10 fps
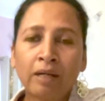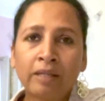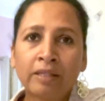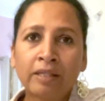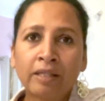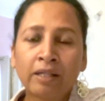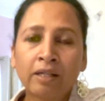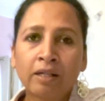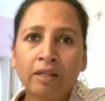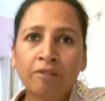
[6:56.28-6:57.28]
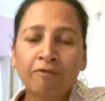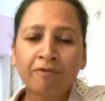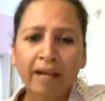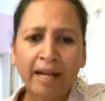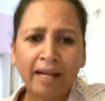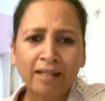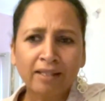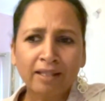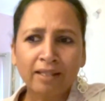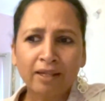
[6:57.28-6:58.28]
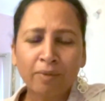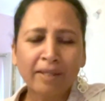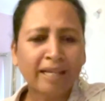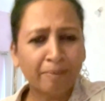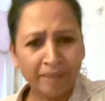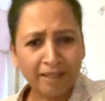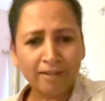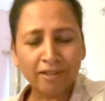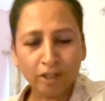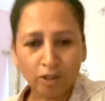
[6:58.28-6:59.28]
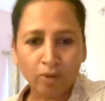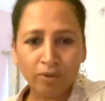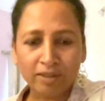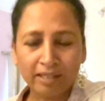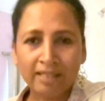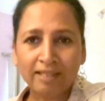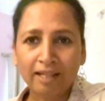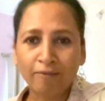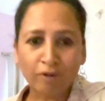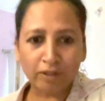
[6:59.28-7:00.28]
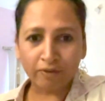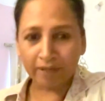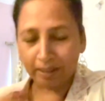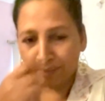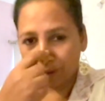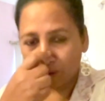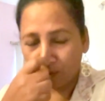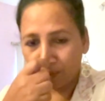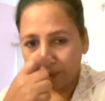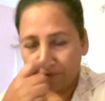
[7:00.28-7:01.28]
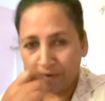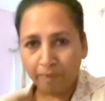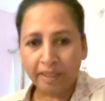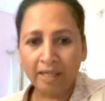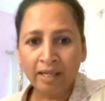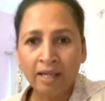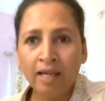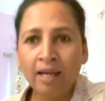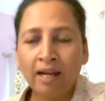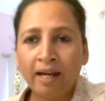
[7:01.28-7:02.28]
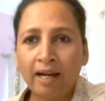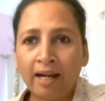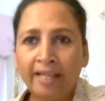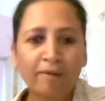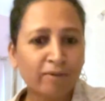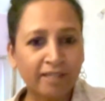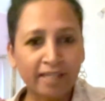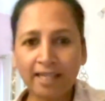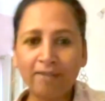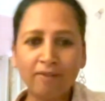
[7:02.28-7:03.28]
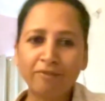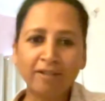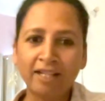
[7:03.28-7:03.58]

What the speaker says: I think the fact that there were chemicals in clothes itself was a very big opening for me. I was anyway